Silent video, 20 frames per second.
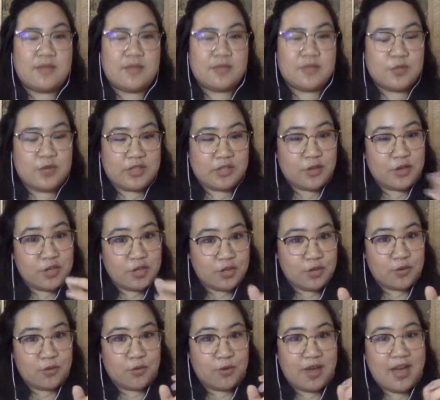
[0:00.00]
Sweet on
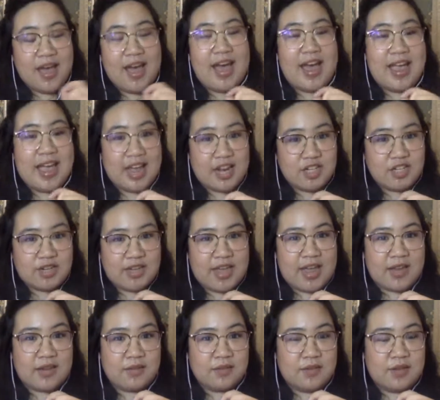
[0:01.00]
You, I actually
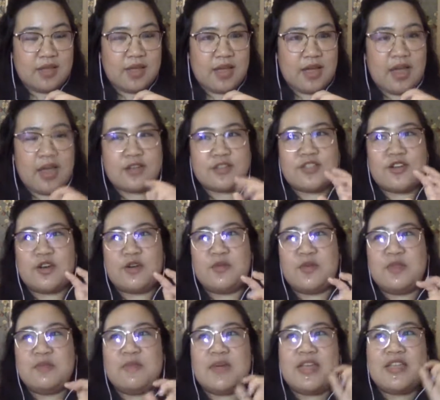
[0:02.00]
had,
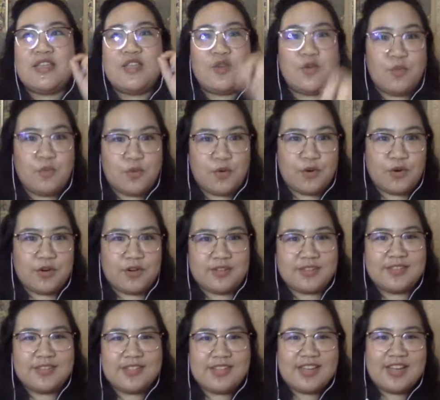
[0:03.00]
with my new book,
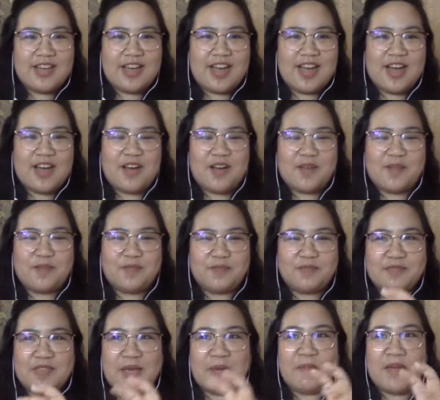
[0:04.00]
A
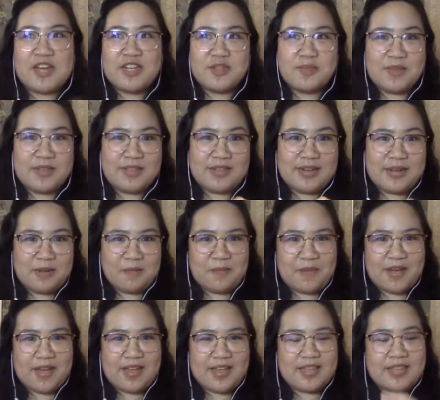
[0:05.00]
Match Made in
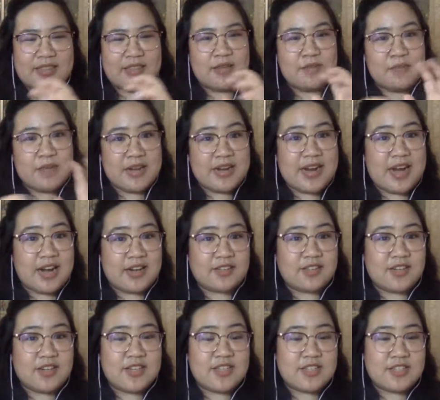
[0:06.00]
Lipa, the main
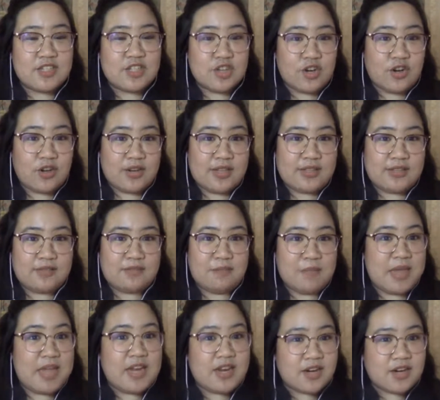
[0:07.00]
character is a chocolate
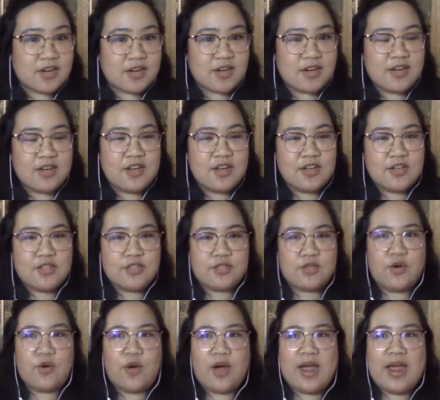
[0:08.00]
maker.
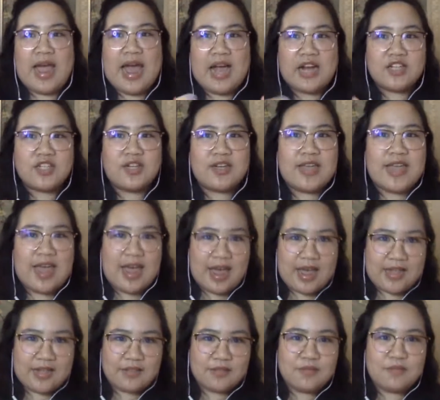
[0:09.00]
So I actually
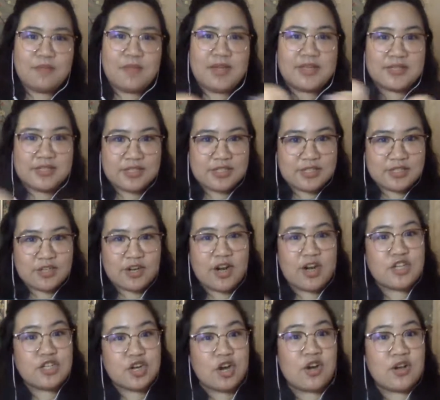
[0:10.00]
had my sister,
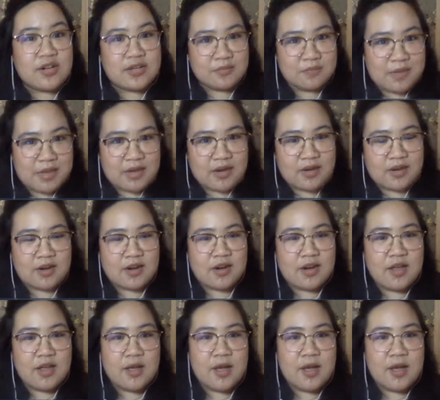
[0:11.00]
a chocolate maker,